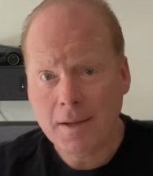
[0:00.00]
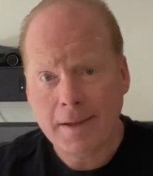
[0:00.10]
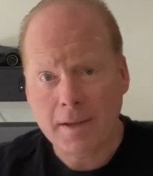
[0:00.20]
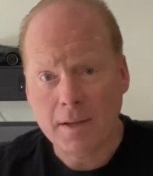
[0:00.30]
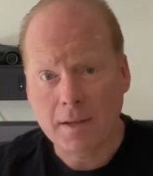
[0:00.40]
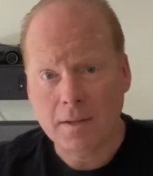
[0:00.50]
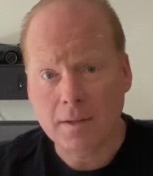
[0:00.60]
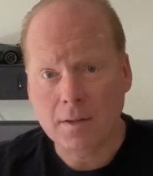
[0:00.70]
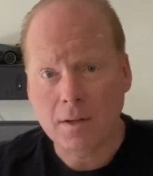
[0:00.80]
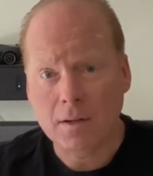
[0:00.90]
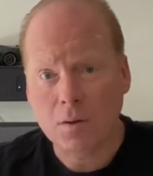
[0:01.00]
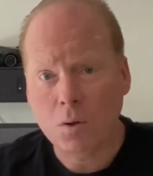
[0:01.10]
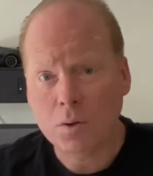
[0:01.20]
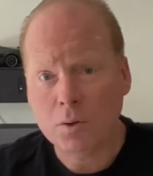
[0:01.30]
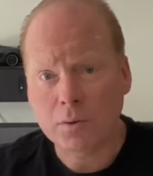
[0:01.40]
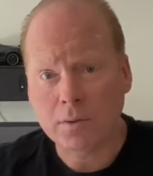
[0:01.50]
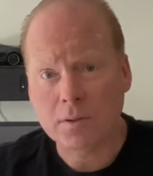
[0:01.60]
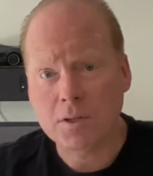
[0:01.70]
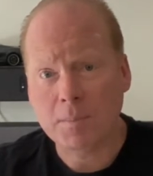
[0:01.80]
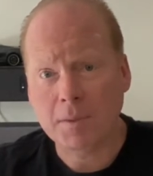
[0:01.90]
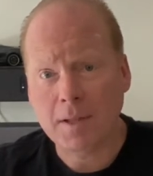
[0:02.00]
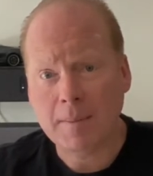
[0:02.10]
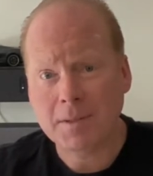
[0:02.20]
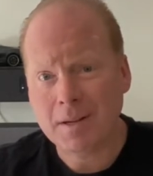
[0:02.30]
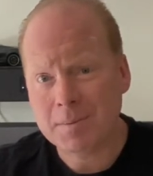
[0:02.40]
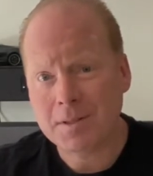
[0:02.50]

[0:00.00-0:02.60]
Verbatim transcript: and uh, all currently shipping laptops.